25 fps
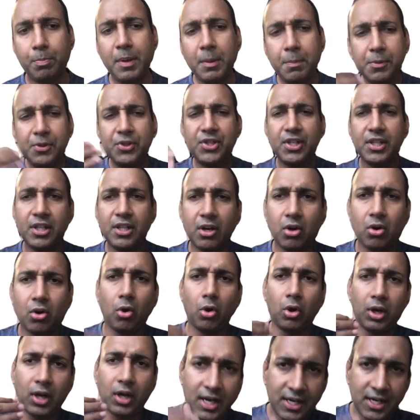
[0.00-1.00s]
say there are all
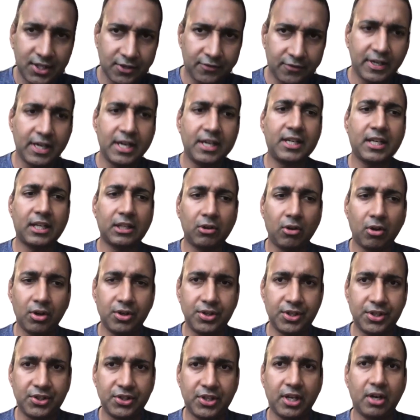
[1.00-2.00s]
kinds of AI
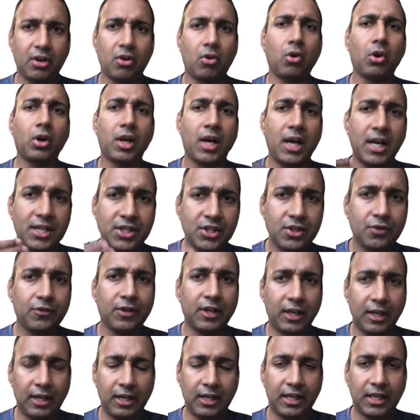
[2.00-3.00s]
technologies, there are all kinds of
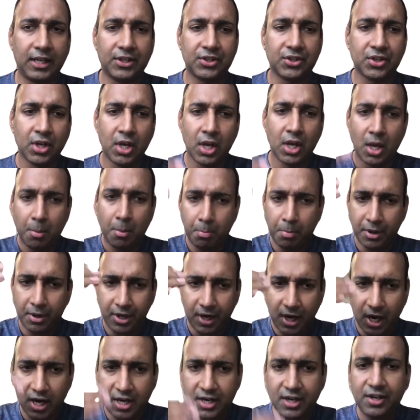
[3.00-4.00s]
analytics, but
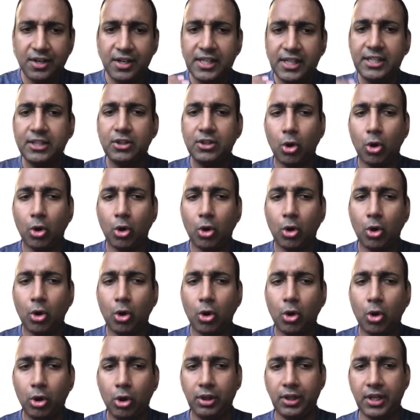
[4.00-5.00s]
underneath all
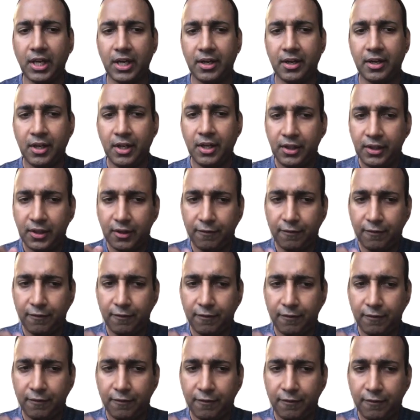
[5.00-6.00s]
that, the
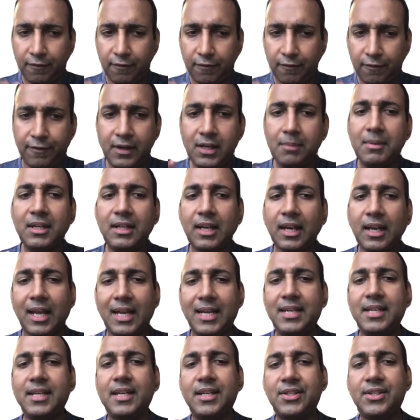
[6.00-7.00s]
fundamental idea
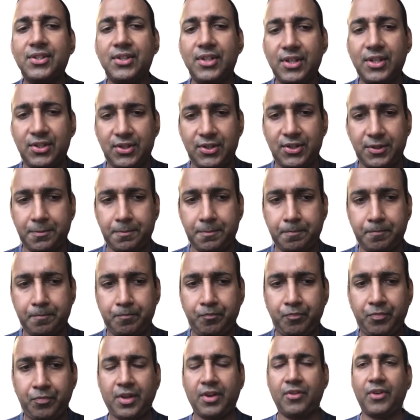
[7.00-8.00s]
is this,
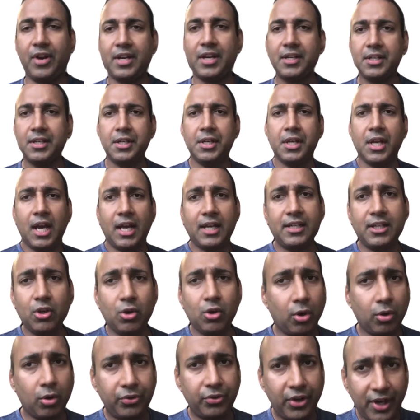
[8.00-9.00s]
right? And you know,
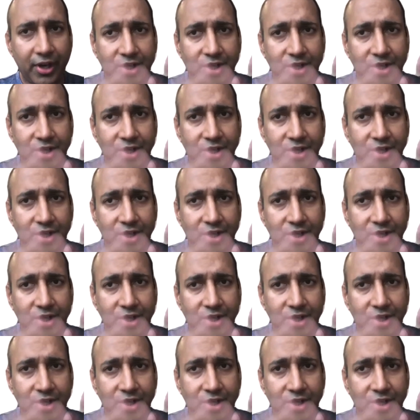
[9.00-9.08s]
the rest